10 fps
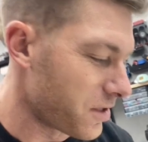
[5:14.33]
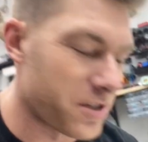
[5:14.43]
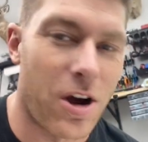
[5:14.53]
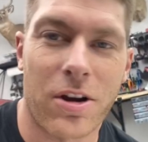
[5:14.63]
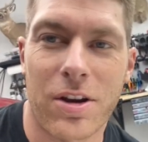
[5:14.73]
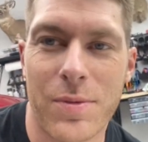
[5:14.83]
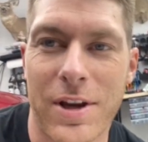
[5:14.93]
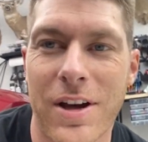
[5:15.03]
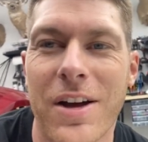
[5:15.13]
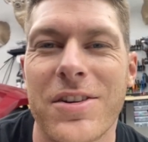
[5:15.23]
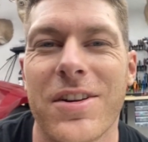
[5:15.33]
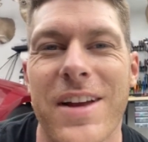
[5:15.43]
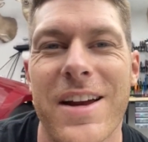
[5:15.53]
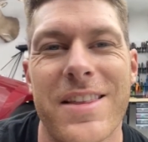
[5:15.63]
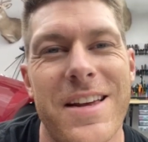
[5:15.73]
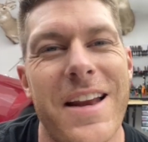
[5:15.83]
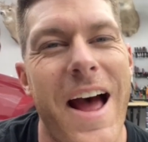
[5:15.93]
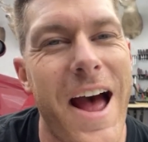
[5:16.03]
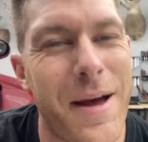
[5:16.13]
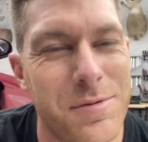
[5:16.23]
It's all gonna be cut to length and
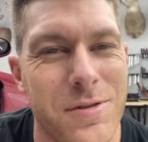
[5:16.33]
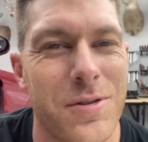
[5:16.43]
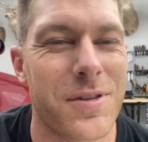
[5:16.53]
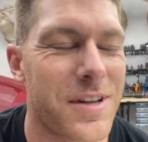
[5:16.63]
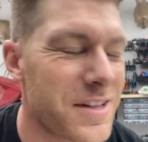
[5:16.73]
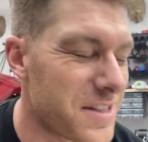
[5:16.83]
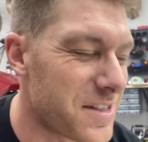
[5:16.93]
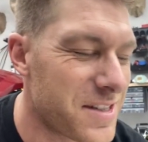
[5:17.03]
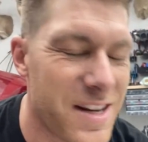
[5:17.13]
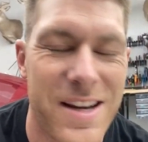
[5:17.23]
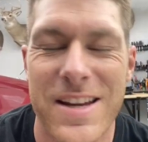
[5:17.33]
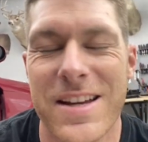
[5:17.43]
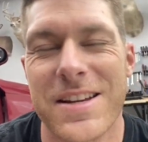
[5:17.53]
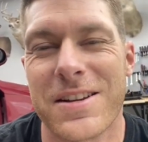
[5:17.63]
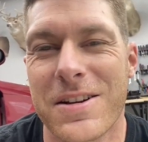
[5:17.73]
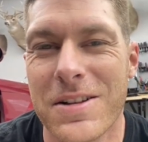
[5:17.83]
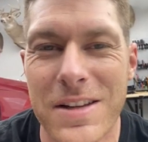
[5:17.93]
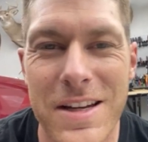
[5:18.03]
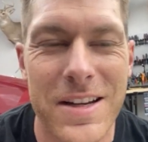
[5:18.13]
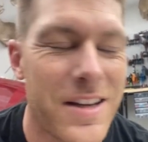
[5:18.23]
absolutely sick and
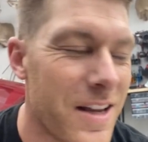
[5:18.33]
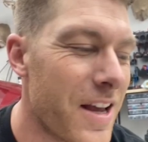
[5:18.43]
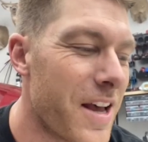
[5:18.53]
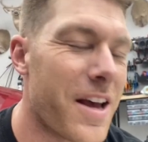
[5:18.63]
clean.